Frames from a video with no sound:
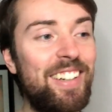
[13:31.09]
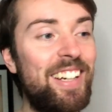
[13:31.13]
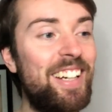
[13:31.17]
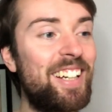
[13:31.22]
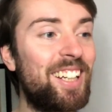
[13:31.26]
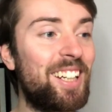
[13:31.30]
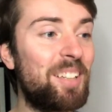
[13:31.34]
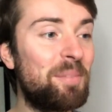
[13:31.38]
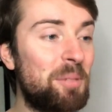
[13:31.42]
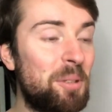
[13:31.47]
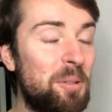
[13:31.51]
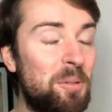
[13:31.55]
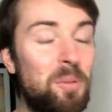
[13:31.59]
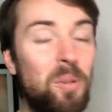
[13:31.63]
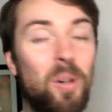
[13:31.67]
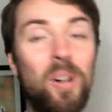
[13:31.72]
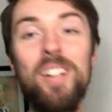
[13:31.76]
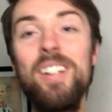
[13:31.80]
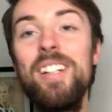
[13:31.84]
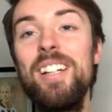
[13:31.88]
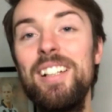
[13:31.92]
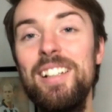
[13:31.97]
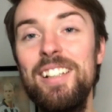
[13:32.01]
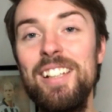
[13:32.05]
It could be
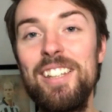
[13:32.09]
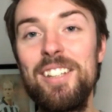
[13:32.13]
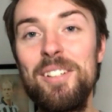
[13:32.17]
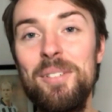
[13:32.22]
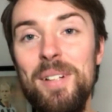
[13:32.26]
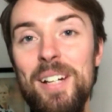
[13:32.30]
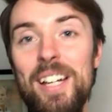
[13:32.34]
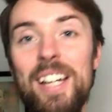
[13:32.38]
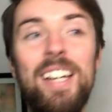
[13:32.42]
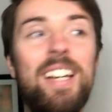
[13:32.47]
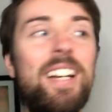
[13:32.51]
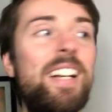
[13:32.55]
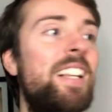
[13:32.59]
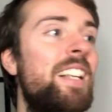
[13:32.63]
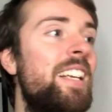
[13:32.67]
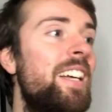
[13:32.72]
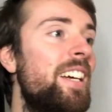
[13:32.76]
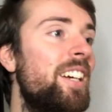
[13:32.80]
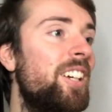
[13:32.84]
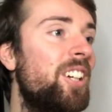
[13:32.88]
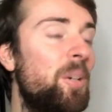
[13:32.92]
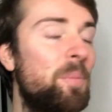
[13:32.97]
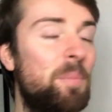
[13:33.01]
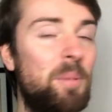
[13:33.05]
1-0 either way.
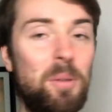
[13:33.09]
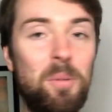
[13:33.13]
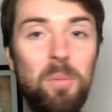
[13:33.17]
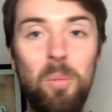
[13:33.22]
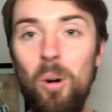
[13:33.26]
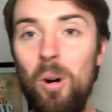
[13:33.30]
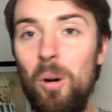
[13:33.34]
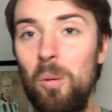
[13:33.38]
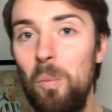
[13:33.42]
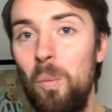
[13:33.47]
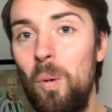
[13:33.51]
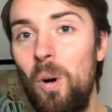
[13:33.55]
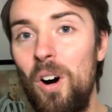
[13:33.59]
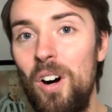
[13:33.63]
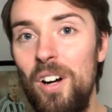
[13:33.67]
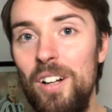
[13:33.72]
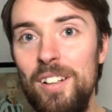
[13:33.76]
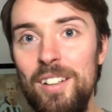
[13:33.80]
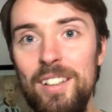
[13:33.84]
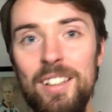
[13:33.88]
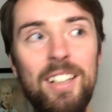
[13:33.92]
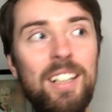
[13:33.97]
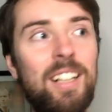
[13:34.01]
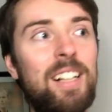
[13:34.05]
It could be
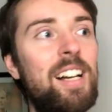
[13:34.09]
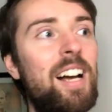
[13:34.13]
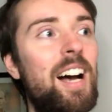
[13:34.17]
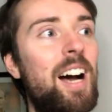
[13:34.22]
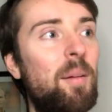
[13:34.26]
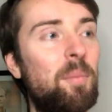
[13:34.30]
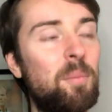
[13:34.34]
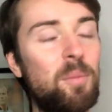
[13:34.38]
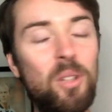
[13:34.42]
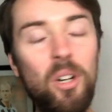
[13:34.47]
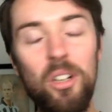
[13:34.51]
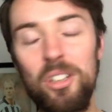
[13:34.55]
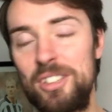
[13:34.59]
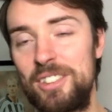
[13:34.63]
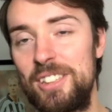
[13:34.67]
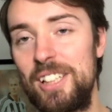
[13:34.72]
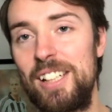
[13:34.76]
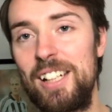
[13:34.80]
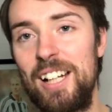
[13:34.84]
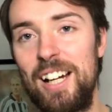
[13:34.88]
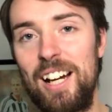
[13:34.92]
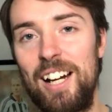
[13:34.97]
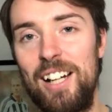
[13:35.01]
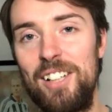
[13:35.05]
1-1. I'm not
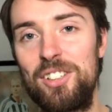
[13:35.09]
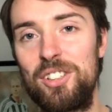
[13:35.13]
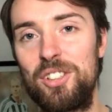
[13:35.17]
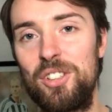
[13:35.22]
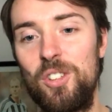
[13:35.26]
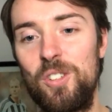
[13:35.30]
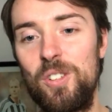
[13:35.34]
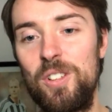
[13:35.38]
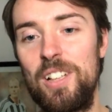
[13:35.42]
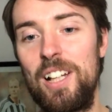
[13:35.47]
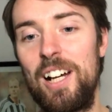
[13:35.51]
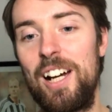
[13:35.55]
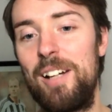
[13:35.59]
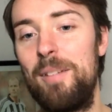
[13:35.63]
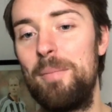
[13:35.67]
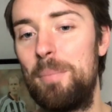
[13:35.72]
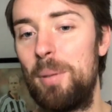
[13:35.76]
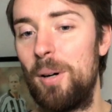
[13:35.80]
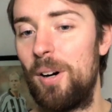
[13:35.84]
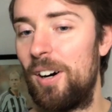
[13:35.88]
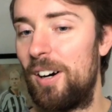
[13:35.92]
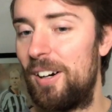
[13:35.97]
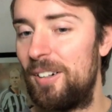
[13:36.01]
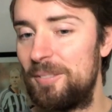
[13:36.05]
seeing a high scoreline,
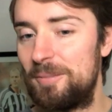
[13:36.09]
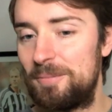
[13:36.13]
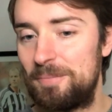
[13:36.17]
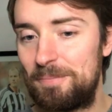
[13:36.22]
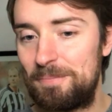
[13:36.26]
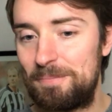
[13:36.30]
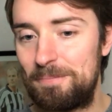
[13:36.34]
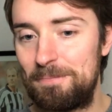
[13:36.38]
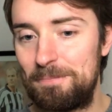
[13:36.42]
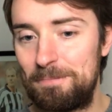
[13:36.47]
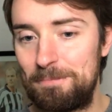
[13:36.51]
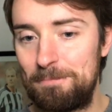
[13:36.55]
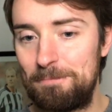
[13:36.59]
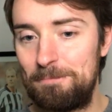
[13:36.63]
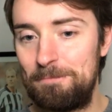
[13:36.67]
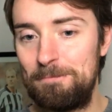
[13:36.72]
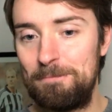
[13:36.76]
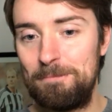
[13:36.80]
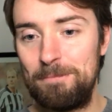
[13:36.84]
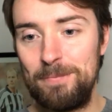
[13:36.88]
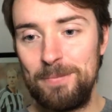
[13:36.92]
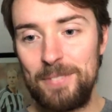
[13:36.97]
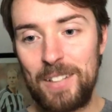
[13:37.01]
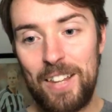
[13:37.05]
but
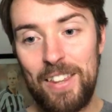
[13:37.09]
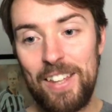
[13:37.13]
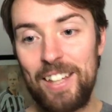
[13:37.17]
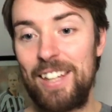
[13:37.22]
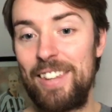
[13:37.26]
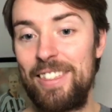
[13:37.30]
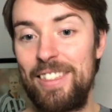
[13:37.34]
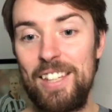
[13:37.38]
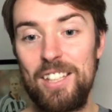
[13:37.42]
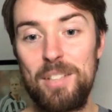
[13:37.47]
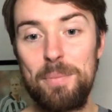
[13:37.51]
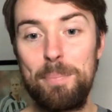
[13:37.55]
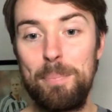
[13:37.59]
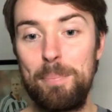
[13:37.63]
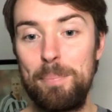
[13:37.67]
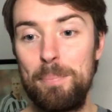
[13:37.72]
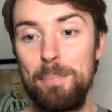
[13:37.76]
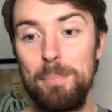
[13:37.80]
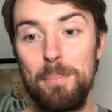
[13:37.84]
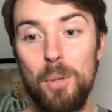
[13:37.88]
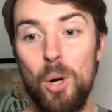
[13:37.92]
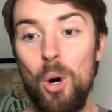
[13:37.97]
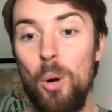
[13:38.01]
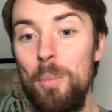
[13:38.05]
I think at this
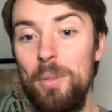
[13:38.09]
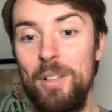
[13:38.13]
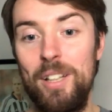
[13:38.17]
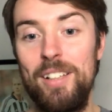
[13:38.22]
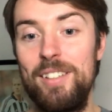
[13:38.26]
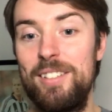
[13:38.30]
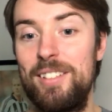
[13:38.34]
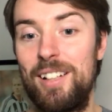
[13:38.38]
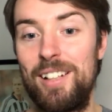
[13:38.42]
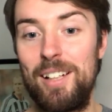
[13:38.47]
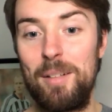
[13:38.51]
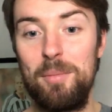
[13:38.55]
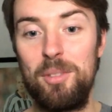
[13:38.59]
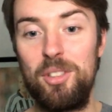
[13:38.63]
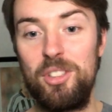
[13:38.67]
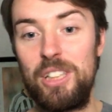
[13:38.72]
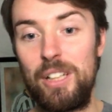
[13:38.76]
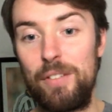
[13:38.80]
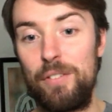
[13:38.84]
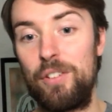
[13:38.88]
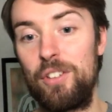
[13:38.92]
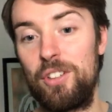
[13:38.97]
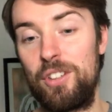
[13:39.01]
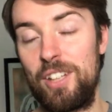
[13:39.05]
moment in time,
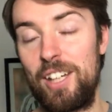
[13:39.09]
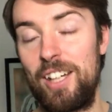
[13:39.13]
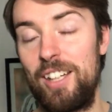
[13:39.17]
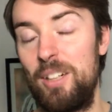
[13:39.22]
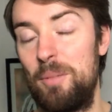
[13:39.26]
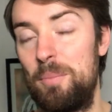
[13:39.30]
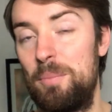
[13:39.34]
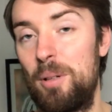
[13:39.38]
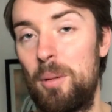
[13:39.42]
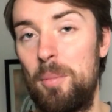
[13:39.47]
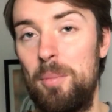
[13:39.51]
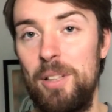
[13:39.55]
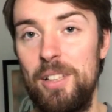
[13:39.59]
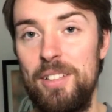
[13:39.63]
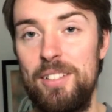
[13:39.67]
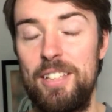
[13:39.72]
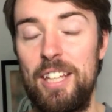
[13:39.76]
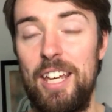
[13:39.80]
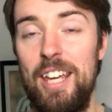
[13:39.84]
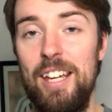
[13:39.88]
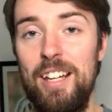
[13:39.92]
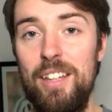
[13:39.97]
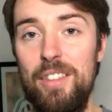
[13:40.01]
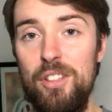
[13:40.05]
Sheffield United would probably
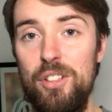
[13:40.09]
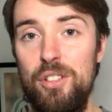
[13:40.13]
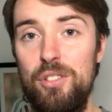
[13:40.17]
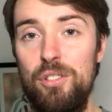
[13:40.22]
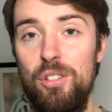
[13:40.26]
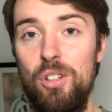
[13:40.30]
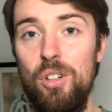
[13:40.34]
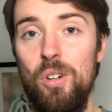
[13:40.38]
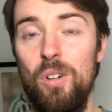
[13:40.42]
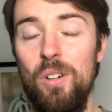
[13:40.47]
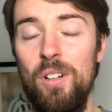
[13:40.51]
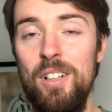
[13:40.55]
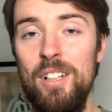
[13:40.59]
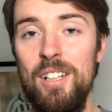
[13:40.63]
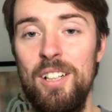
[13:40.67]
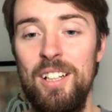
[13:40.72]
take the draw.